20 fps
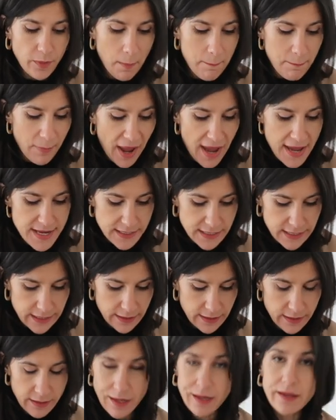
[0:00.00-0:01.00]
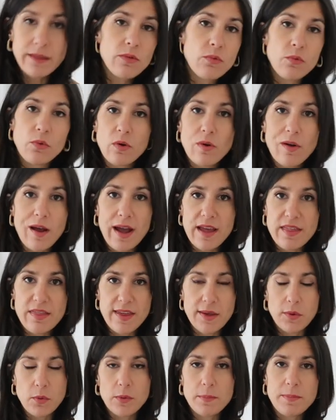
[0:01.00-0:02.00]
But either or, I
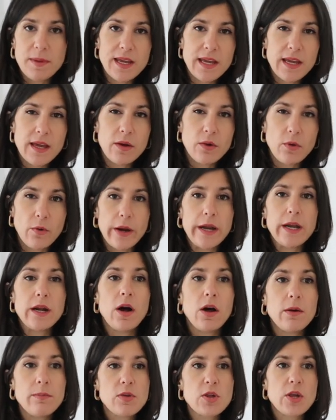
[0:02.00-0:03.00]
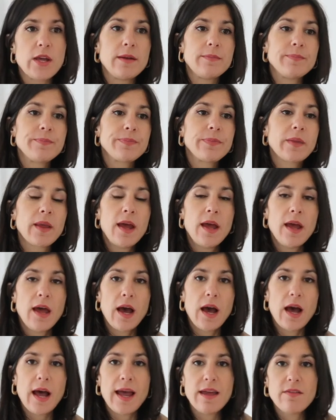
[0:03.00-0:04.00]
think, would be a great option.
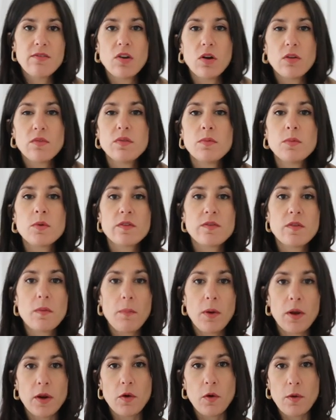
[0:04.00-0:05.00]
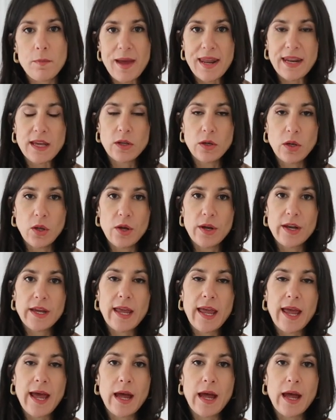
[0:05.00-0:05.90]
I've gone for more of a monochromatic look